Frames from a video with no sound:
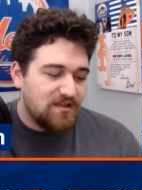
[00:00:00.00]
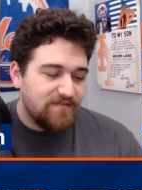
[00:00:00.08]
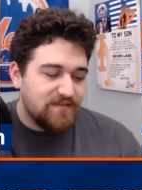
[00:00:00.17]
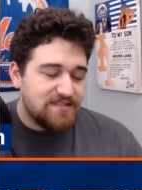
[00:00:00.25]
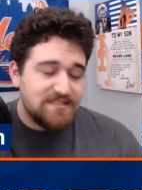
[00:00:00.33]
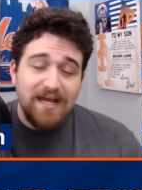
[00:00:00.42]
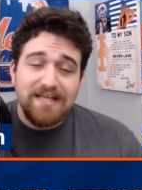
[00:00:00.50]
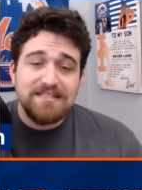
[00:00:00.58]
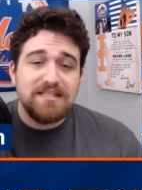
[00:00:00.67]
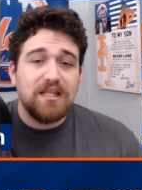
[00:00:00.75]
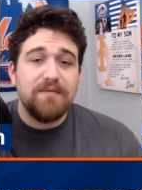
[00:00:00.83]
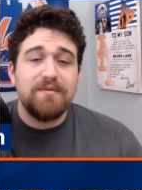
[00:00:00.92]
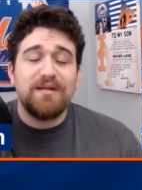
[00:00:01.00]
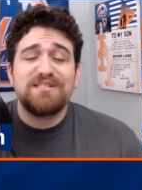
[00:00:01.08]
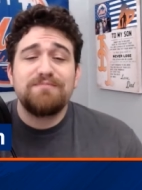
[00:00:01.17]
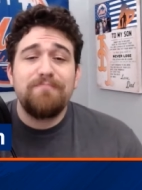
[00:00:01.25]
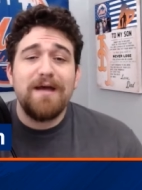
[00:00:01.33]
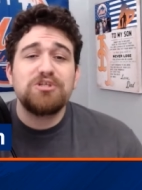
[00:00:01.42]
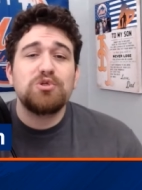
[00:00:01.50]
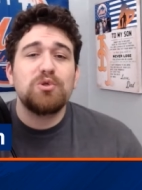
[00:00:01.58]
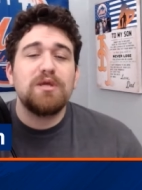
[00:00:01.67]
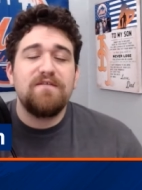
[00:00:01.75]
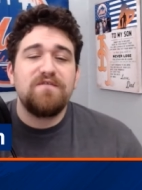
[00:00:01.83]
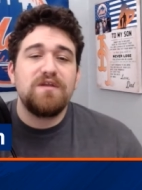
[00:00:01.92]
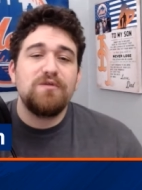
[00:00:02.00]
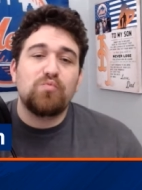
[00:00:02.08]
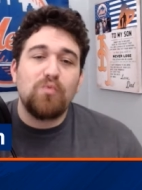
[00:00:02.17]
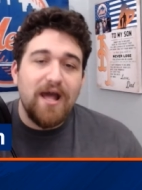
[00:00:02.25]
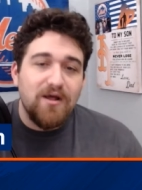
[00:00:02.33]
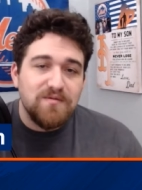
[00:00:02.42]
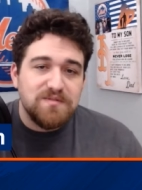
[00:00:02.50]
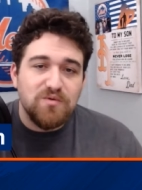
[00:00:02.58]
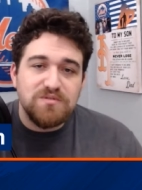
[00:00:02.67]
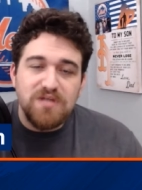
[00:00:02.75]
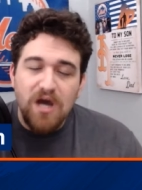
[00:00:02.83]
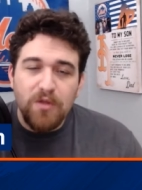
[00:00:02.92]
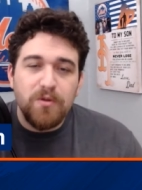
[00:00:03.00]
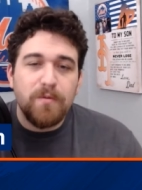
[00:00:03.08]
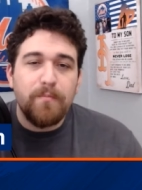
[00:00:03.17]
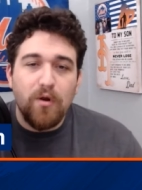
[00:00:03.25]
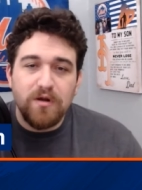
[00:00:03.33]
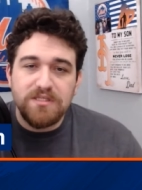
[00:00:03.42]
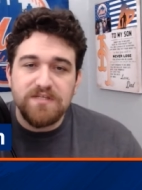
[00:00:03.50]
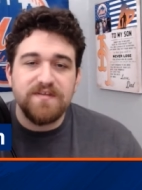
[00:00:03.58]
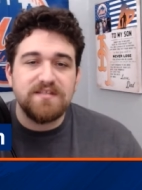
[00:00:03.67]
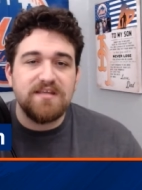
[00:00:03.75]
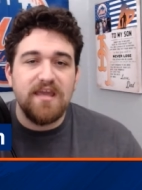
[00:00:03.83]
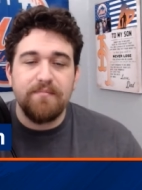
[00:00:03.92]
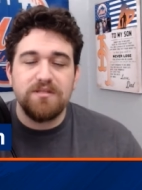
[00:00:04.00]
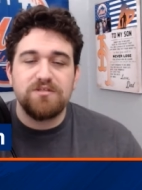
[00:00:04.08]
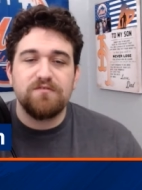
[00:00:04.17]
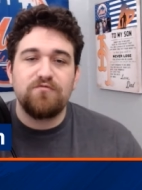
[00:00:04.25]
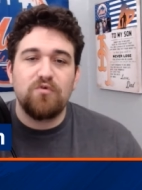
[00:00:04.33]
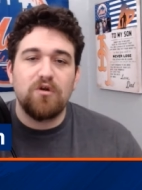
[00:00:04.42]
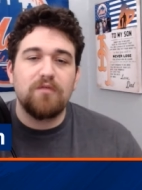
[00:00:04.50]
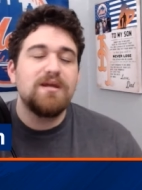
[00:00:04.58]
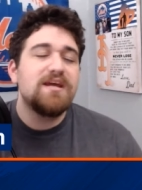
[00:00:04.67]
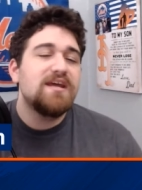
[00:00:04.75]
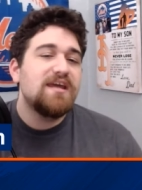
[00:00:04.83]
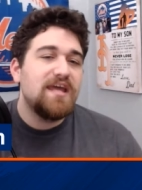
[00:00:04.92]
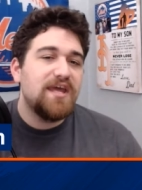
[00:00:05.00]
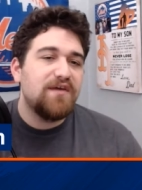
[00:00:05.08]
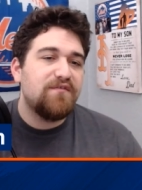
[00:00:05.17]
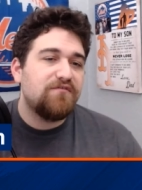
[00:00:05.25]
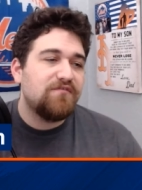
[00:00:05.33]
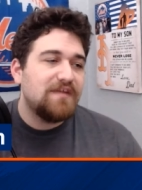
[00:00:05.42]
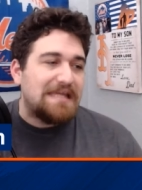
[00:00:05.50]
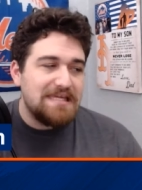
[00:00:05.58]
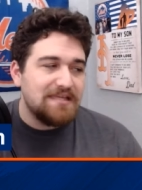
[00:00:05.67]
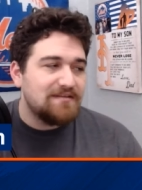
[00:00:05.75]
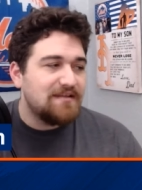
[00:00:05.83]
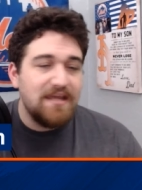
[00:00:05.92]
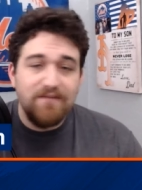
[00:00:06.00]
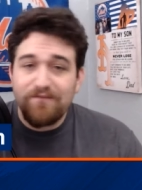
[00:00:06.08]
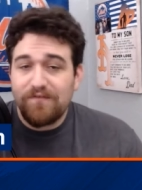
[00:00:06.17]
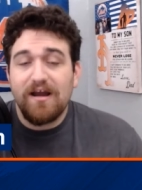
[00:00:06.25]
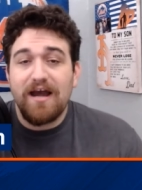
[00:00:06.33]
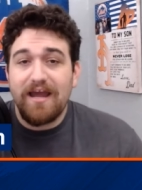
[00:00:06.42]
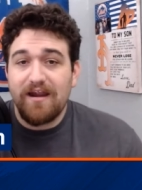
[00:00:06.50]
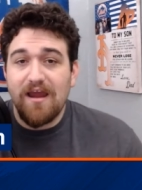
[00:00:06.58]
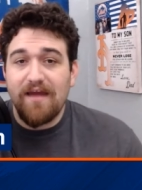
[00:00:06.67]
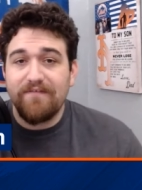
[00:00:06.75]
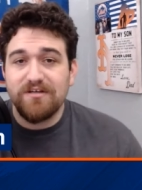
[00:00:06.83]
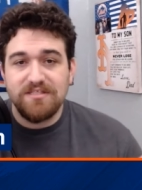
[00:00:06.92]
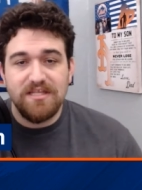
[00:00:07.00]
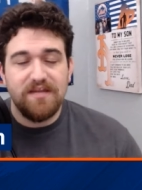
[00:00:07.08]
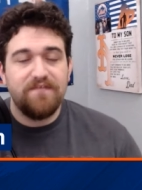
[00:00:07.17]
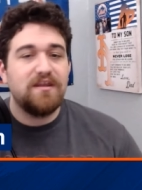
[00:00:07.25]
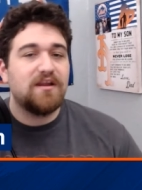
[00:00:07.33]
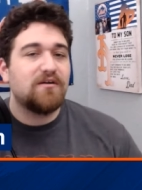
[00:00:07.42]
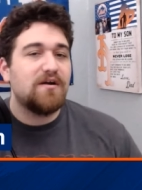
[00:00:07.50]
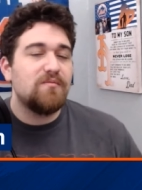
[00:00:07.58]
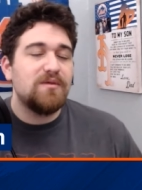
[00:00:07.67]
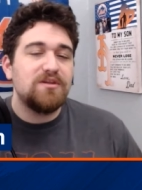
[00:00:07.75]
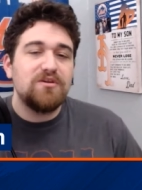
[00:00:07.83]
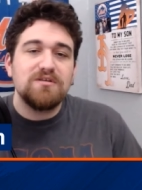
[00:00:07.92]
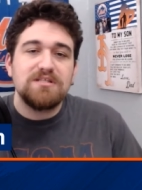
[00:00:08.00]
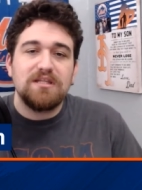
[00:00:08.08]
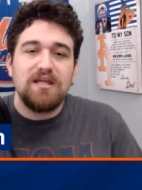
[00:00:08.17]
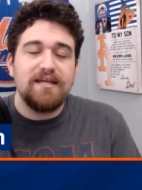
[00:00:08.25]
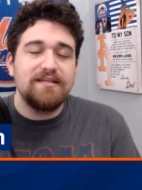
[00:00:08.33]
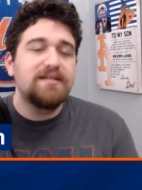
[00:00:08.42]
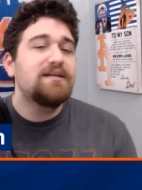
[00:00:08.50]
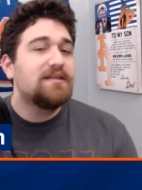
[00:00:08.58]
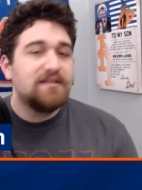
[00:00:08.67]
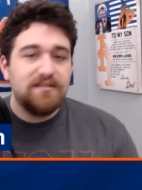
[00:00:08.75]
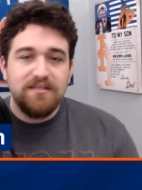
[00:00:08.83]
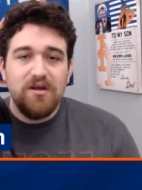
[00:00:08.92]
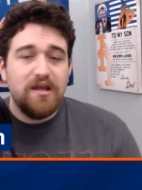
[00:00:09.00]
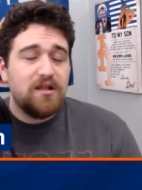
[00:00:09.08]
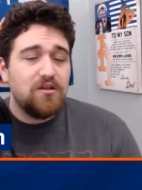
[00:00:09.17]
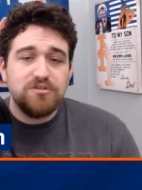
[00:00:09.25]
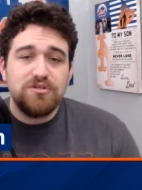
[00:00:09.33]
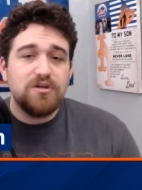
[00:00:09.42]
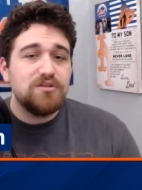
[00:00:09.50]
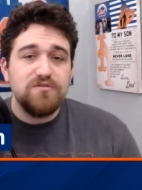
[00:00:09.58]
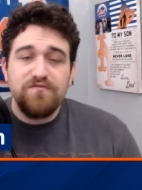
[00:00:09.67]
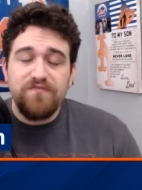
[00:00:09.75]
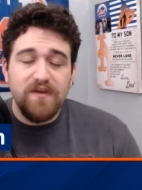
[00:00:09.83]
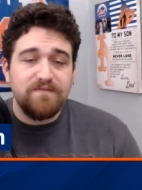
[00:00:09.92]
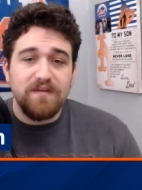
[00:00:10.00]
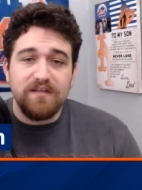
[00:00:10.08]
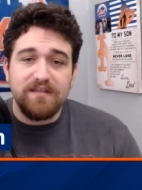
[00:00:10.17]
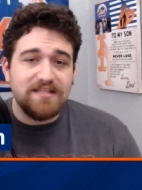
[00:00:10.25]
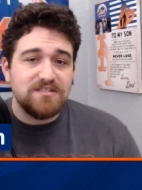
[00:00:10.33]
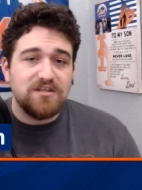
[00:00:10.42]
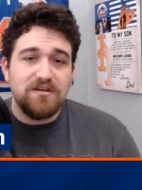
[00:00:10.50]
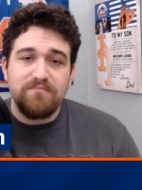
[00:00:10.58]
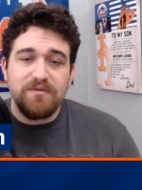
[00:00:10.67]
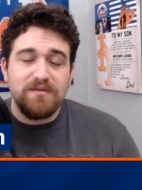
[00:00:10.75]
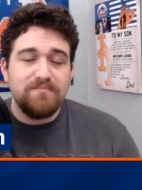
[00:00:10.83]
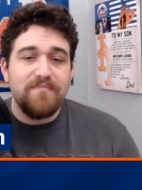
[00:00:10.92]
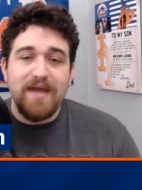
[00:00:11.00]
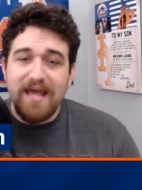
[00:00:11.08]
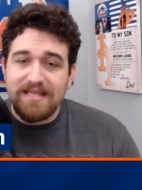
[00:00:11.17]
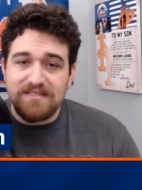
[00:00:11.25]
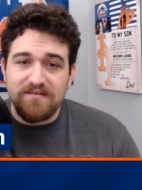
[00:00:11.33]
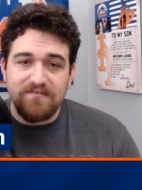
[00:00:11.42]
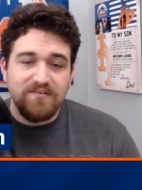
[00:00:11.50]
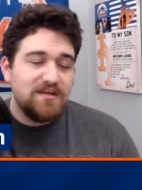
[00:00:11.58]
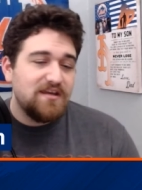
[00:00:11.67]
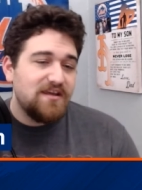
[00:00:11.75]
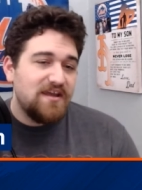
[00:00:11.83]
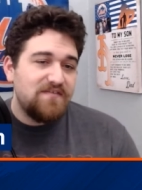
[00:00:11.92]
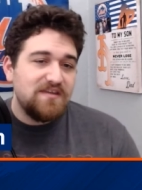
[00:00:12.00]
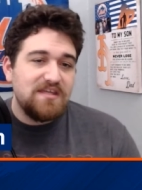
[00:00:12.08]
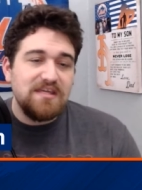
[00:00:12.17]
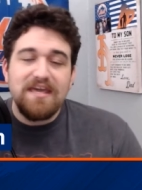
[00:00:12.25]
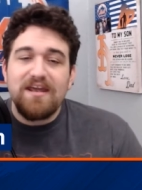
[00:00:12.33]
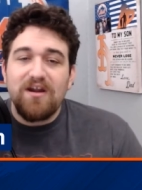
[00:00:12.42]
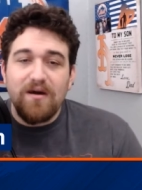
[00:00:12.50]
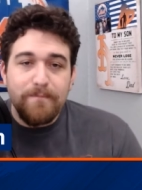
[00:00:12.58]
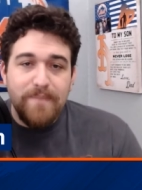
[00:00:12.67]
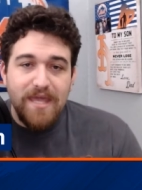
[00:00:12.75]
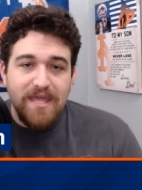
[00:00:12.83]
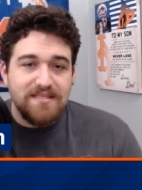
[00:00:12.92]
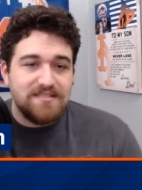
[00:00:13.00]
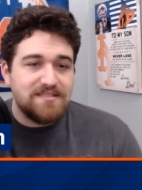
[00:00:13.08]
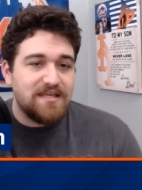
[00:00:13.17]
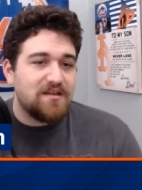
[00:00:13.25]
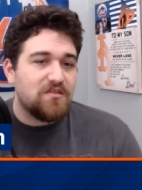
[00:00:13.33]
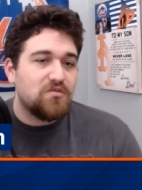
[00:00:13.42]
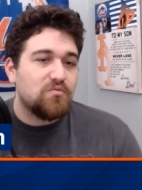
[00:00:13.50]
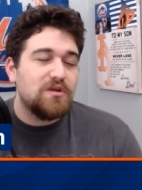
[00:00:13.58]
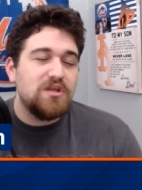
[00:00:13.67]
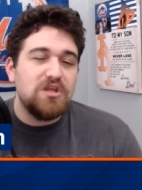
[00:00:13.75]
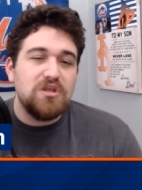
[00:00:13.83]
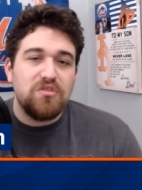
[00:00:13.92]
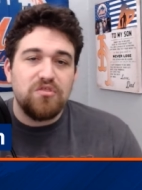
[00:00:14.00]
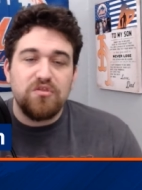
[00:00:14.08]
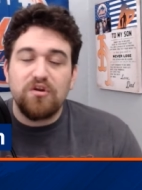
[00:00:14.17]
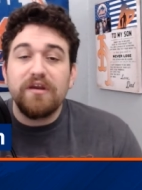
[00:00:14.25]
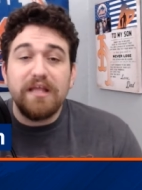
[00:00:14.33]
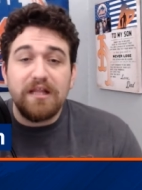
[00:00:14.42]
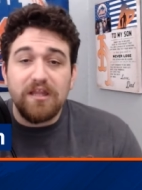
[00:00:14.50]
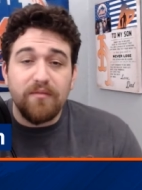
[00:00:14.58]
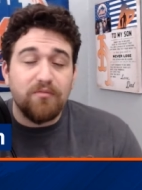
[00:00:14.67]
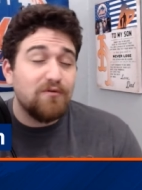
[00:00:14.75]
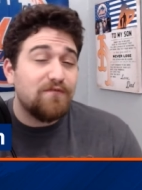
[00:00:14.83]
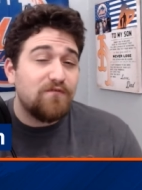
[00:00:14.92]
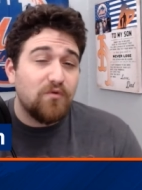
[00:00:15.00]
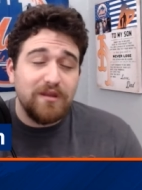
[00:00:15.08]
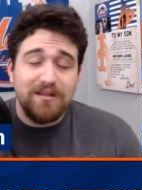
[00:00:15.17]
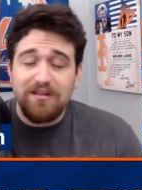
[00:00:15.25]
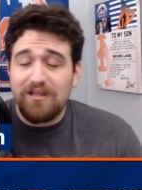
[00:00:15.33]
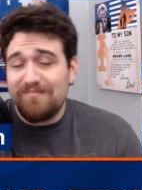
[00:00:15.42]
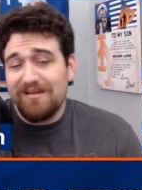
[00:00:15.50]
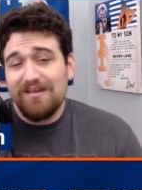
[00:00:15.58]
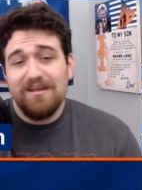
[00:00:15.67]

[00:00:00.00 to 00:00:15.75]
the sky's the limit, especially if he rounds those other parts of his game into form. If he can hit for a higher average, instead of hitting around the Mendoza line, he'll hit closer to 250. That's going to be massive. If he can get on base at a 330 clip, 340 clip,